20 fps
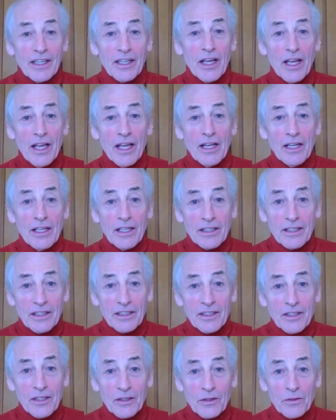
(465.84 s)
ill
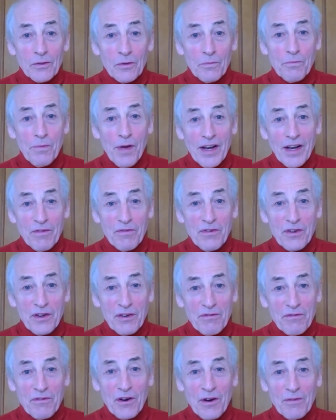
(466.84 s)
to benefit
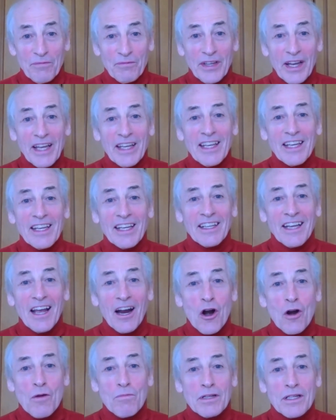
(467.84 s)
from taking
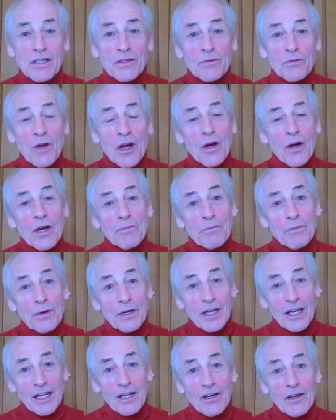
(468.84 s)
herbals,
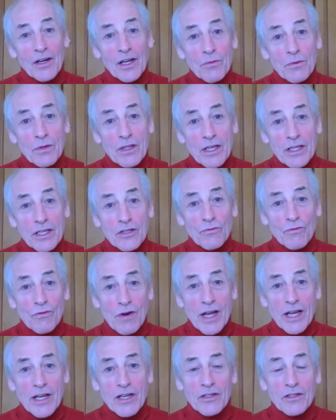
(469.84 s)
particularly with this
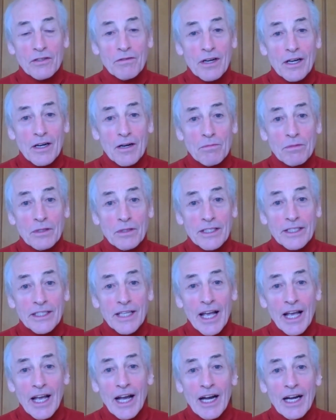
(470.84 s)
range of herbals.
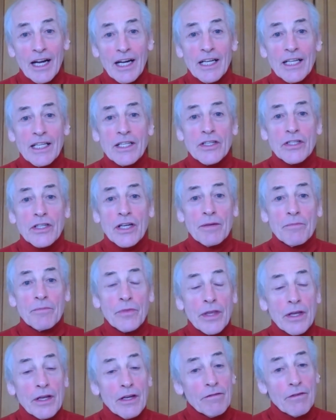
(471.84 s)
And
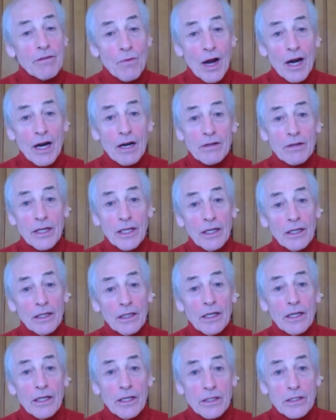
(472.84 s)
if you are ill,
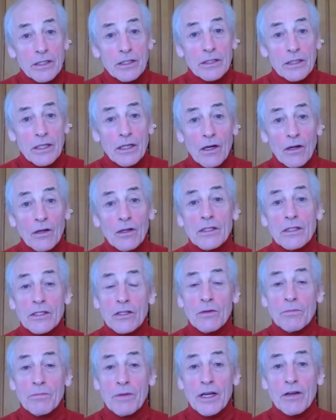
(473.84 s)
it's also
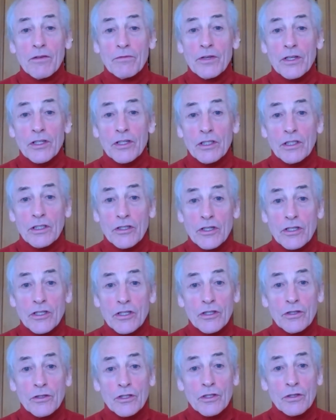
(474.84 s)
beneficial just
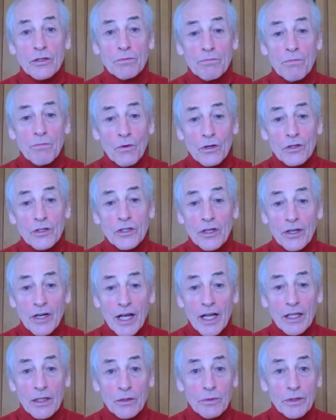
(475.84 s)
to support your
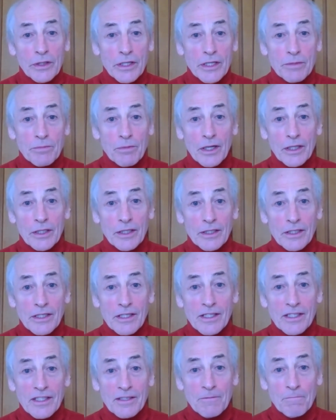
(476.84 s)
health with these products.